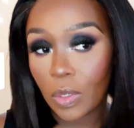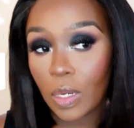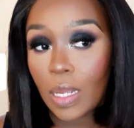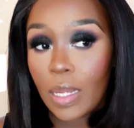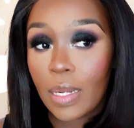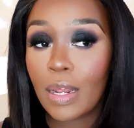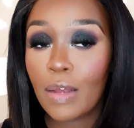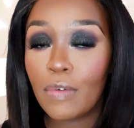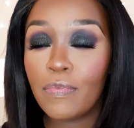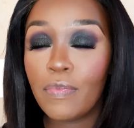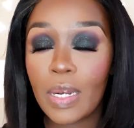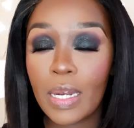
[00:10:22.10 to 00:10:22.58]

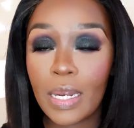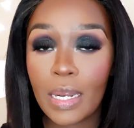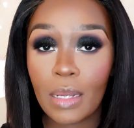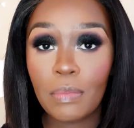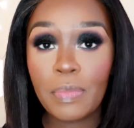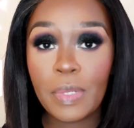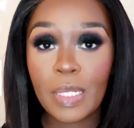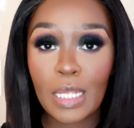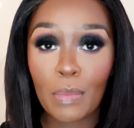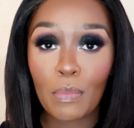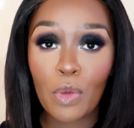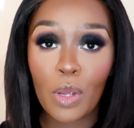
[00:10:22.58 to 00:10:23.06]
And now for
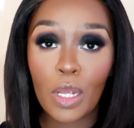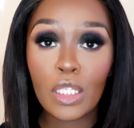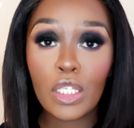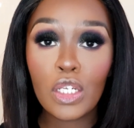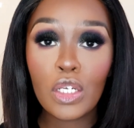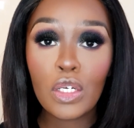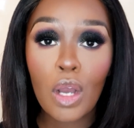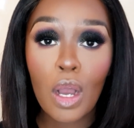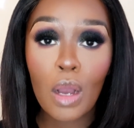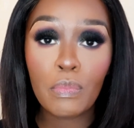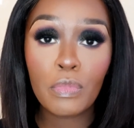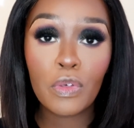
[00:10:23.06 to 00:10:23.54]
lips, I'm going
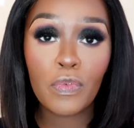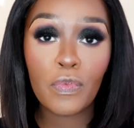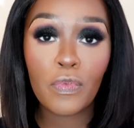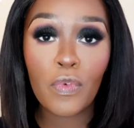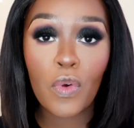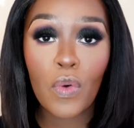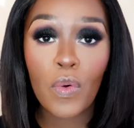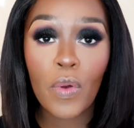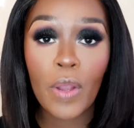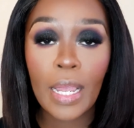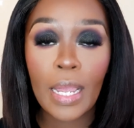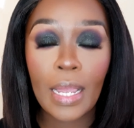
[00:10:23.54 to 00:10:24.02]
to opt
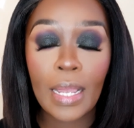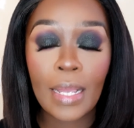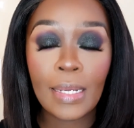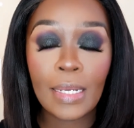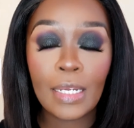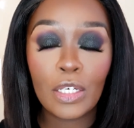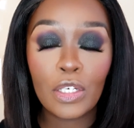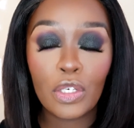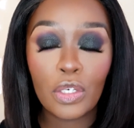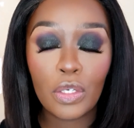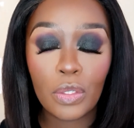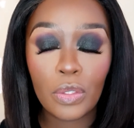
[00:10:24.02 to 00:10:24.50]
for
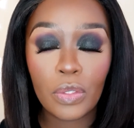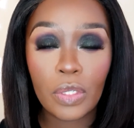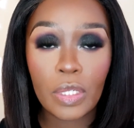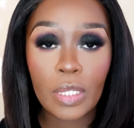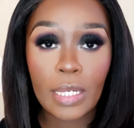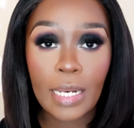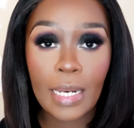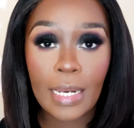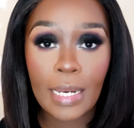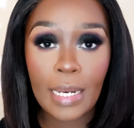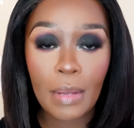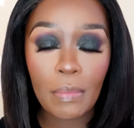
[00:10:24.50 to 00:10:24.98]
a
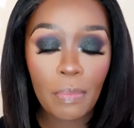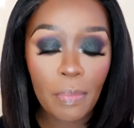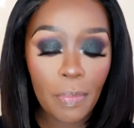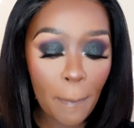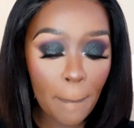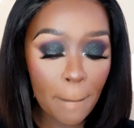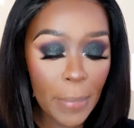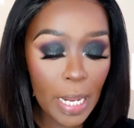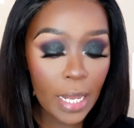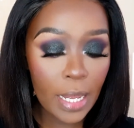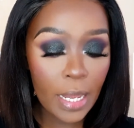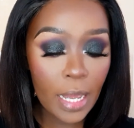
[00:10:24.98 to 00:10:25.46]
nude lip
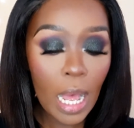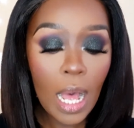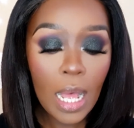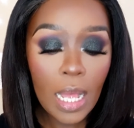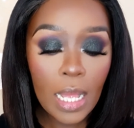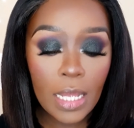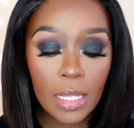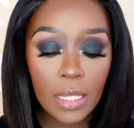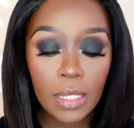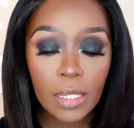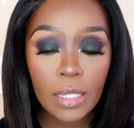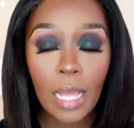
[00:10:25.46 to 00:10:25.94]

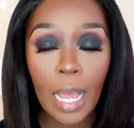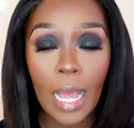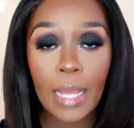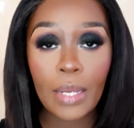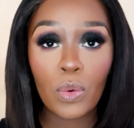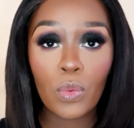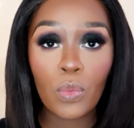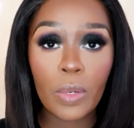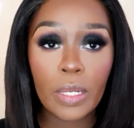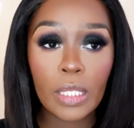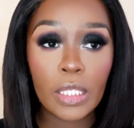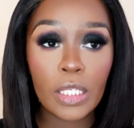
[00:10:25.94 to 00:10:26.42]
because I
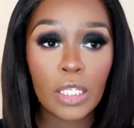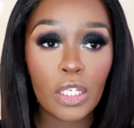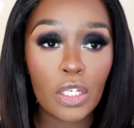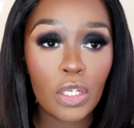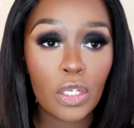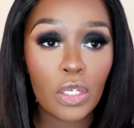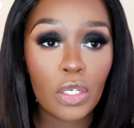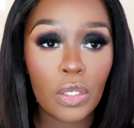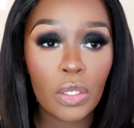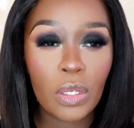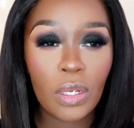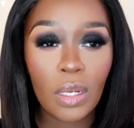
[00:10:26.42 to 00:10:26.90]
don't want
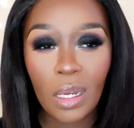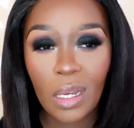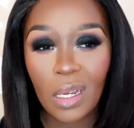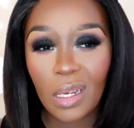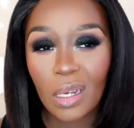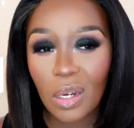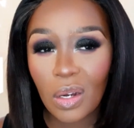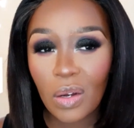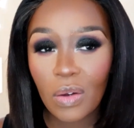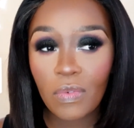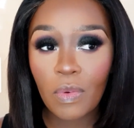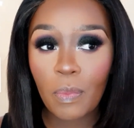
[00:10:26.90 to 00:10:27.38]
to
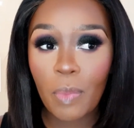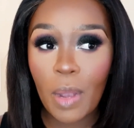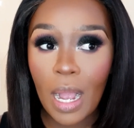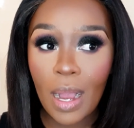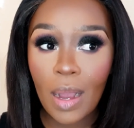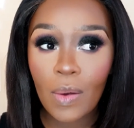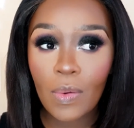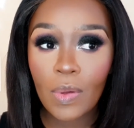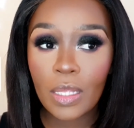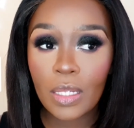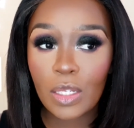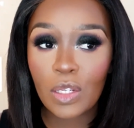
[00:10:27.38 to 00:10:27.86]

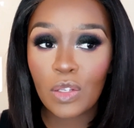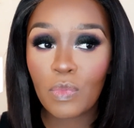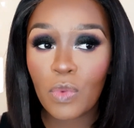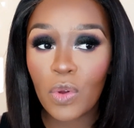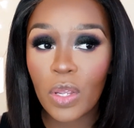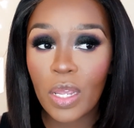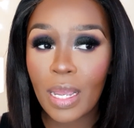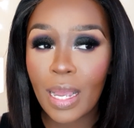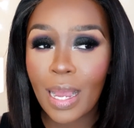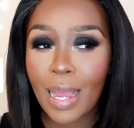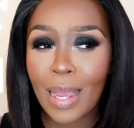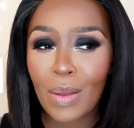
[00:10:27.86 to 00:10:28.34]
overpower the
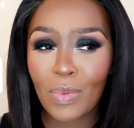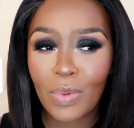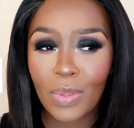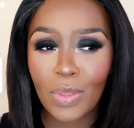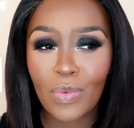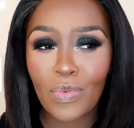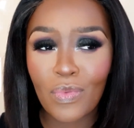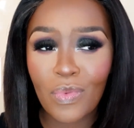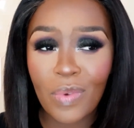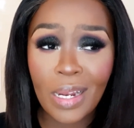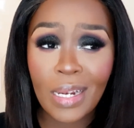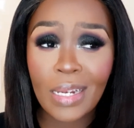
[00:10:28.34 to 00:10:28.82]
smoky eye with
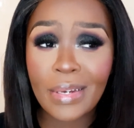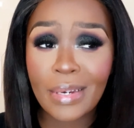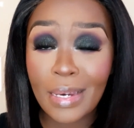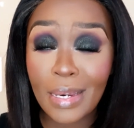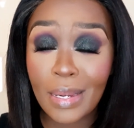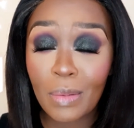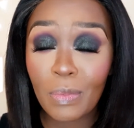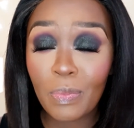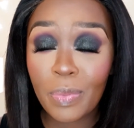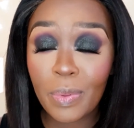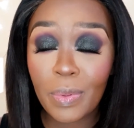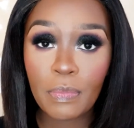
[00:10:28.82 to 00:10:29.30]
a red
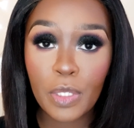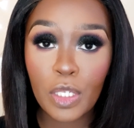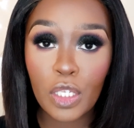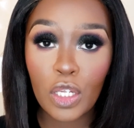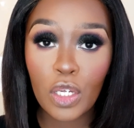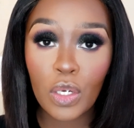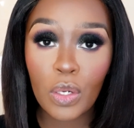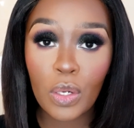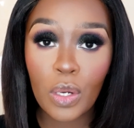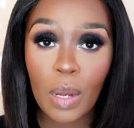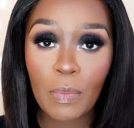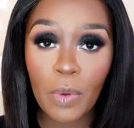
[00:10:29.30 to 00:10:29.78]
lip.
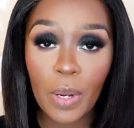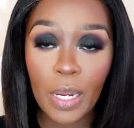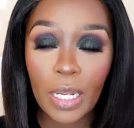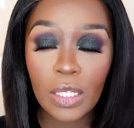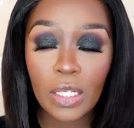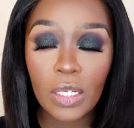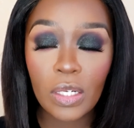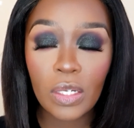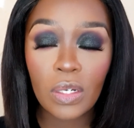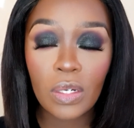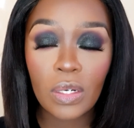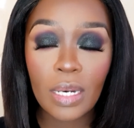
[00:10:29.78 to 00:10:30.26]
So I'm going
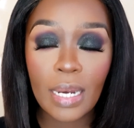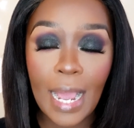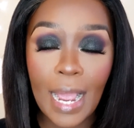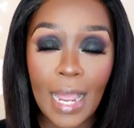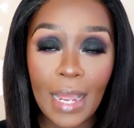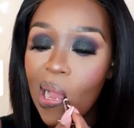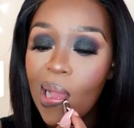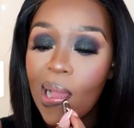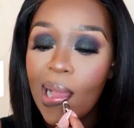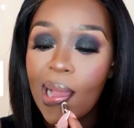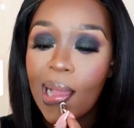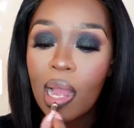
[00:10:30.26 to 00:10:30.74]
to
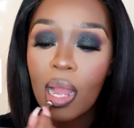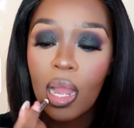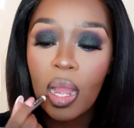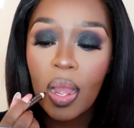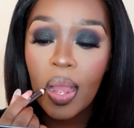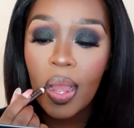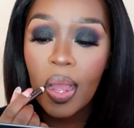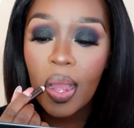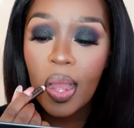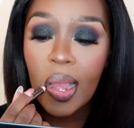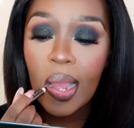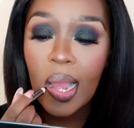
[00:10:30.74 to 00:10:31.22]
line my
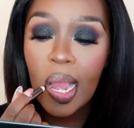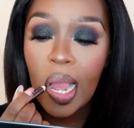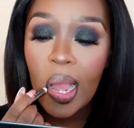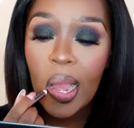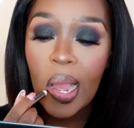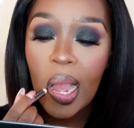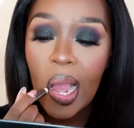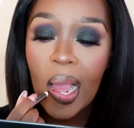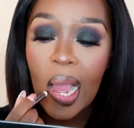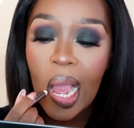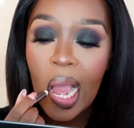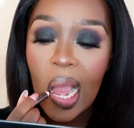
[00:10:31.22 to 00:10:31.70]
lips with my
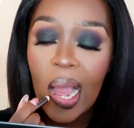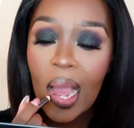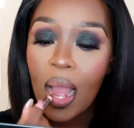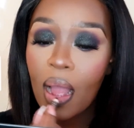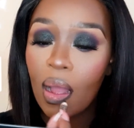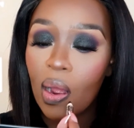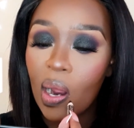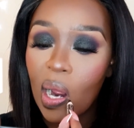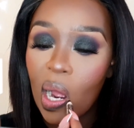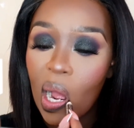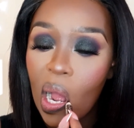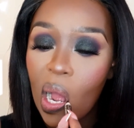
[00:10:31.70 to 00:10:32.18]
brown
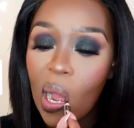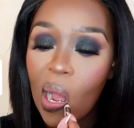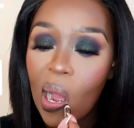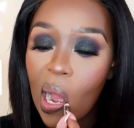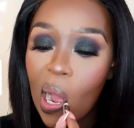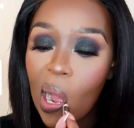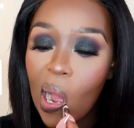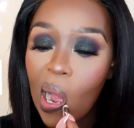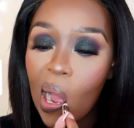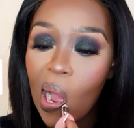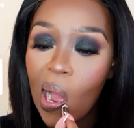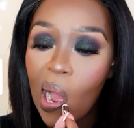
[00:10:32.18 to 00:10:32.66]
lip
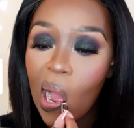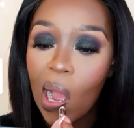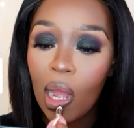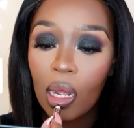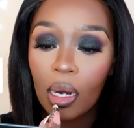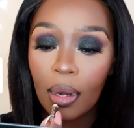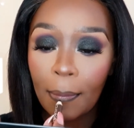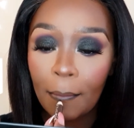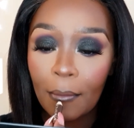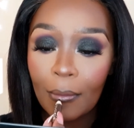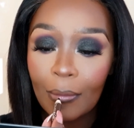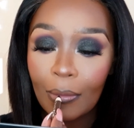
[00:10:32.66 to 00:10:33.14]
liner,
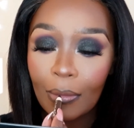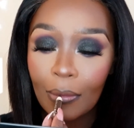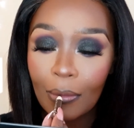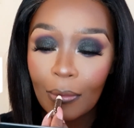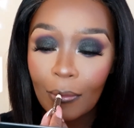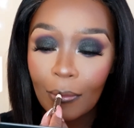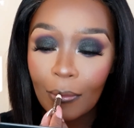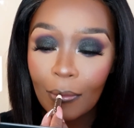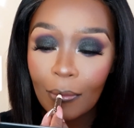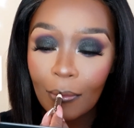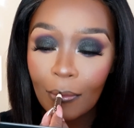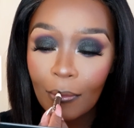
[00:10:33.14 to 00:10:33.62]
and I will
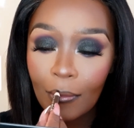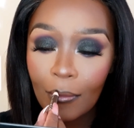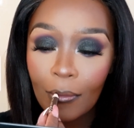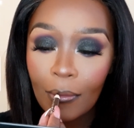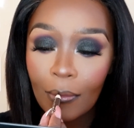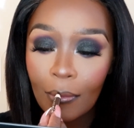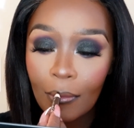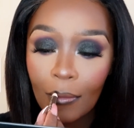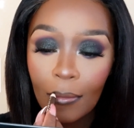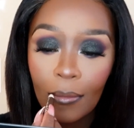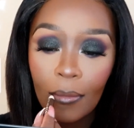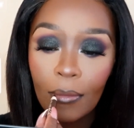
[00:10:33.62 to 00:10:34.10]
fill them
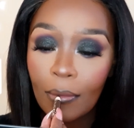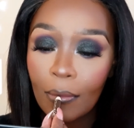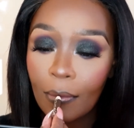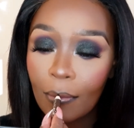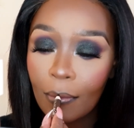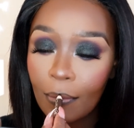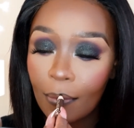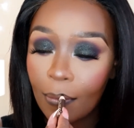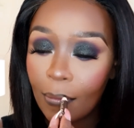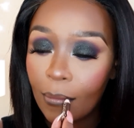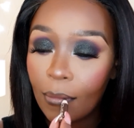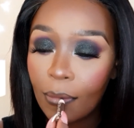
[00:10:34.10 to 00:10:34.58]
in
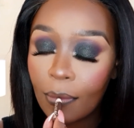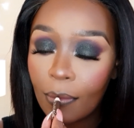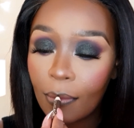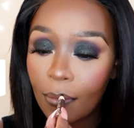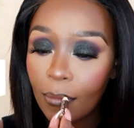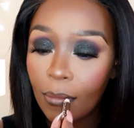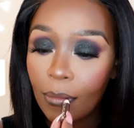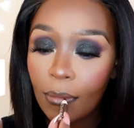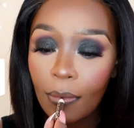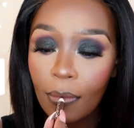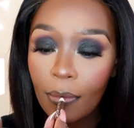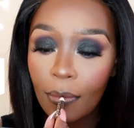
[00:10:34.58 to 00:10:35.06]
with
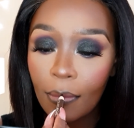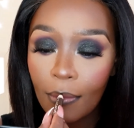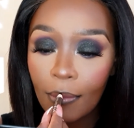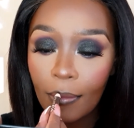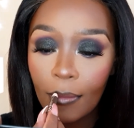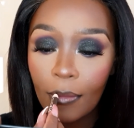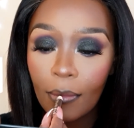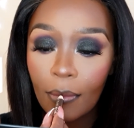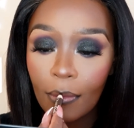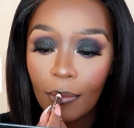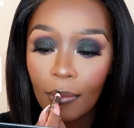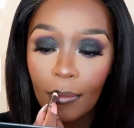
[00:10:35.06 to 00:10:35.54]
my
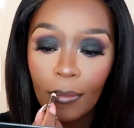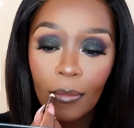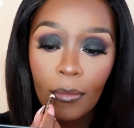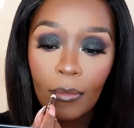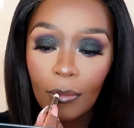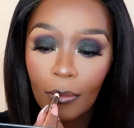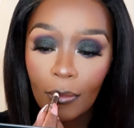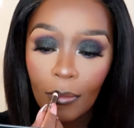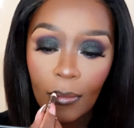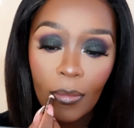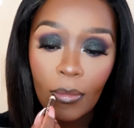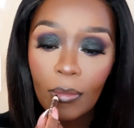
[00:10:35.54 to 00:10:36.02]

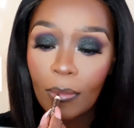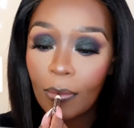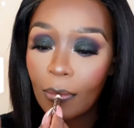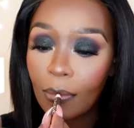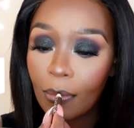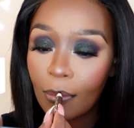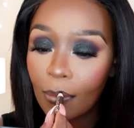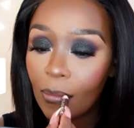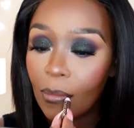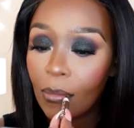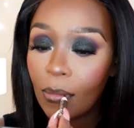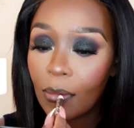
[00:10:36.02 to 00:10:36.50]
Essence Stay
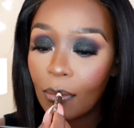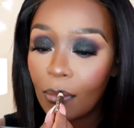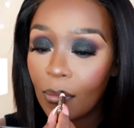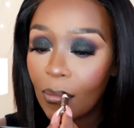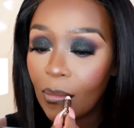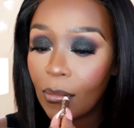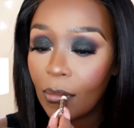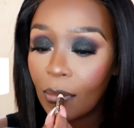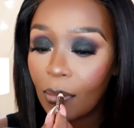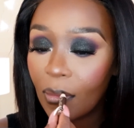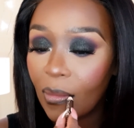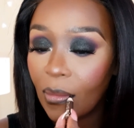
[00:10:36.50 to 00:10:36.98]
Matte
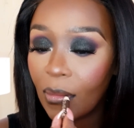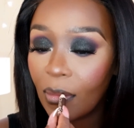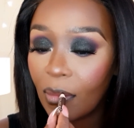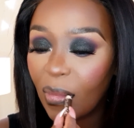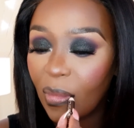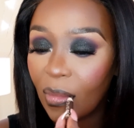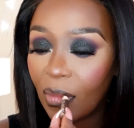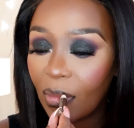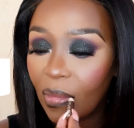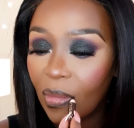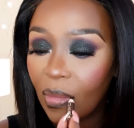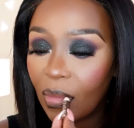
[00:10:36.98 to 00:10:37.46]
liquid
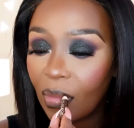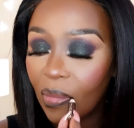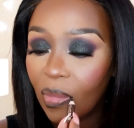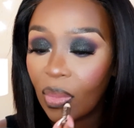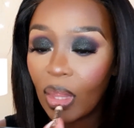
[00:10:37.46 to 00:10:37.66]
lipstick.